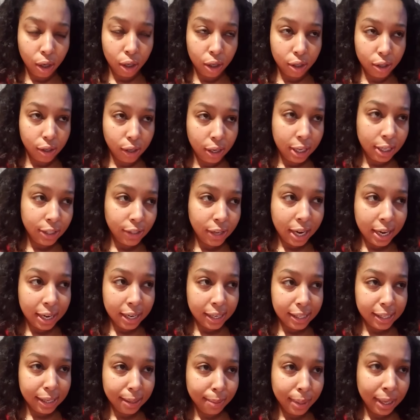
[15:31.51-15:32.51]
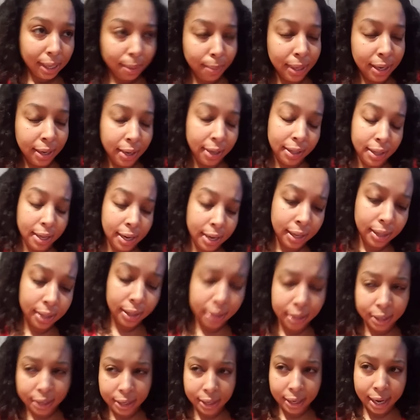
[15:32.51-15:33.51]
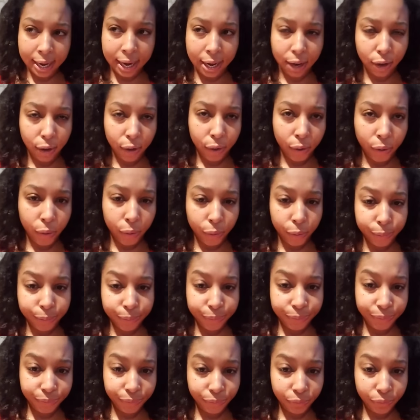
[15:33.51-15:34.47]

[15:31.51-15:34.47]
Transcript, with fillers: So they try to intimidate me. They, they're like, oh,